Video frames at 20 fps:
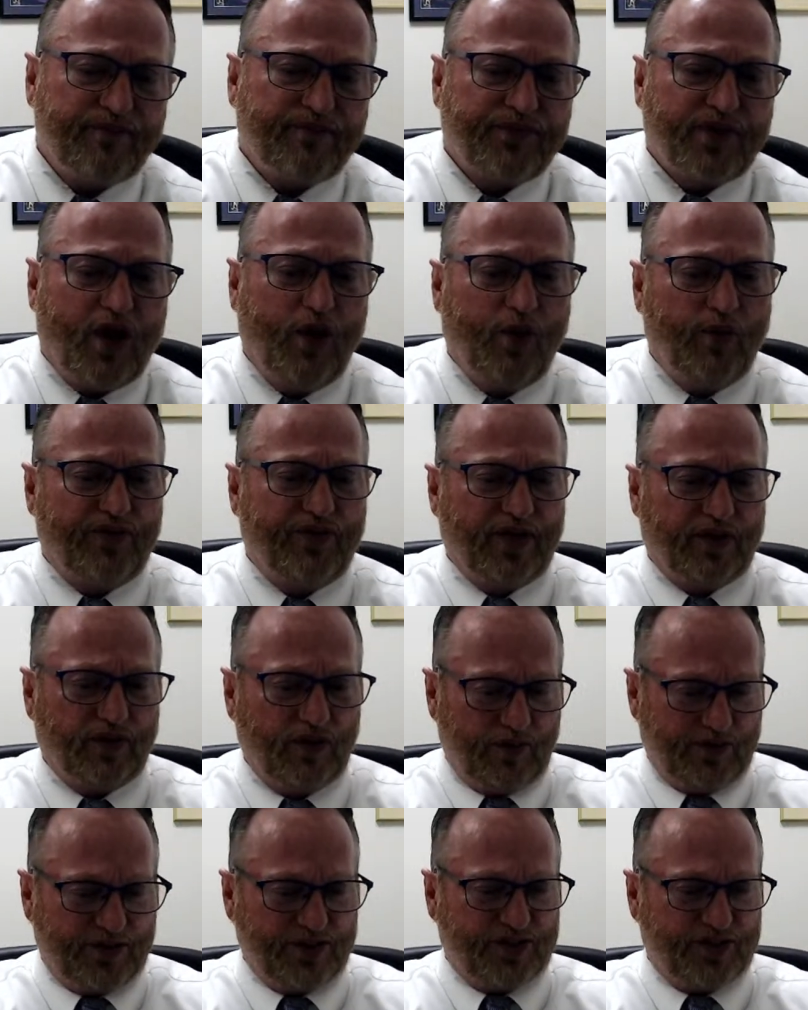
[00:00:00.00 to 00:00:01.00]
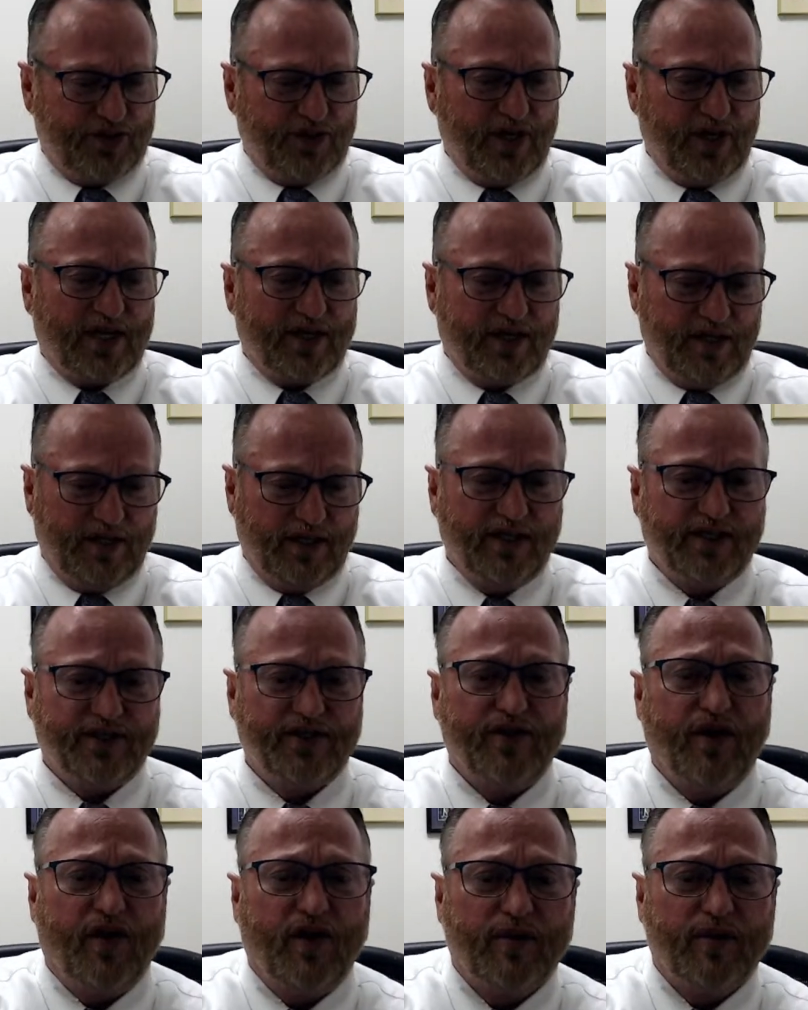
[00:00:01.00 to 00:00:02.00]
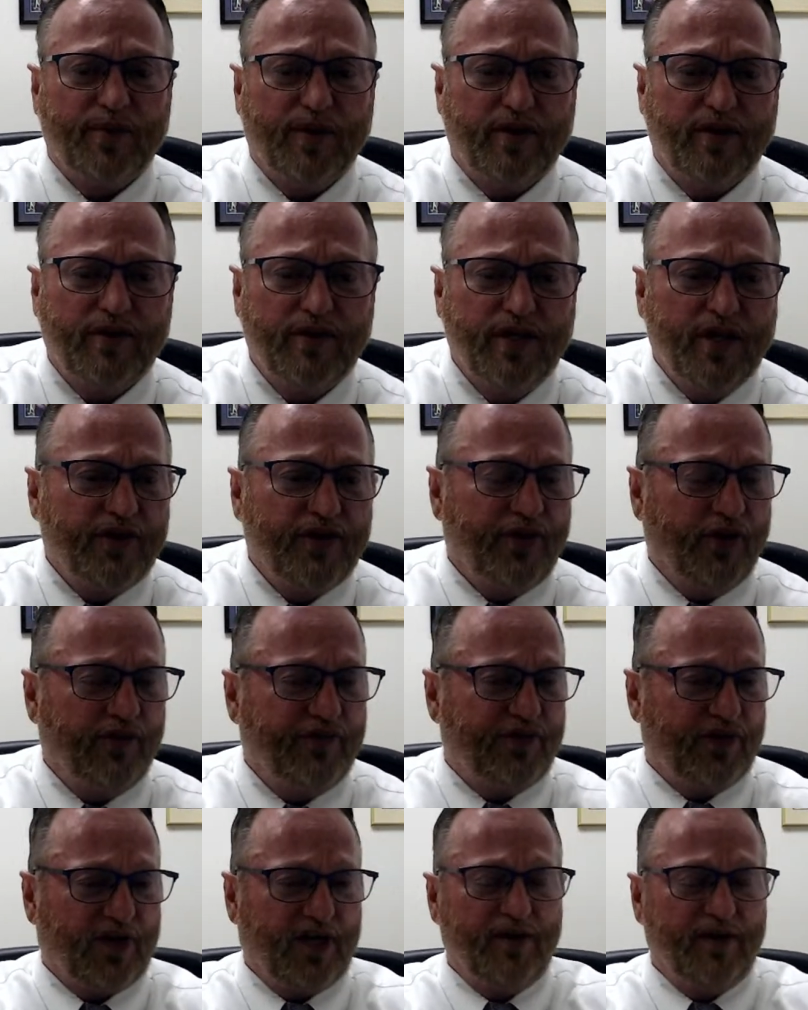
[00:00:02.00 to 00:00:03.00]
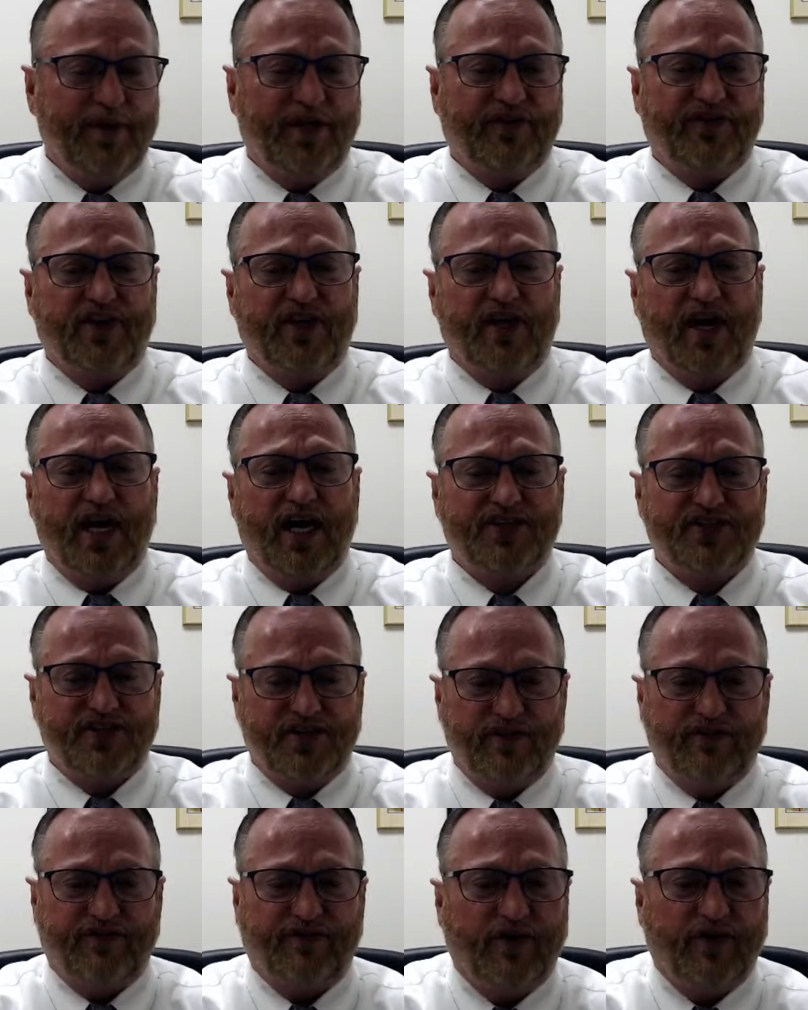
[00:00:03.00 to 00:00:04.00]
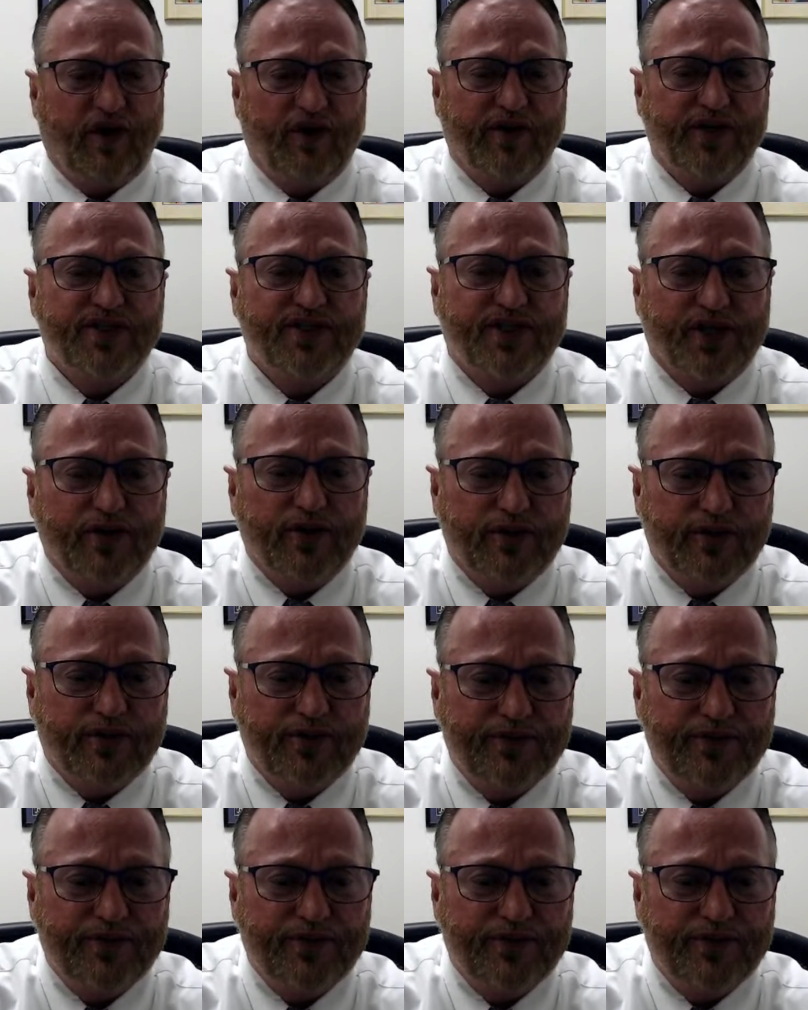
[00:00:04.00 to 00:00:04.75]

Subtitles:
Oh, the largest U-Dock in Huntington Harbor? Don't forget about the yachts and the Ferraris too.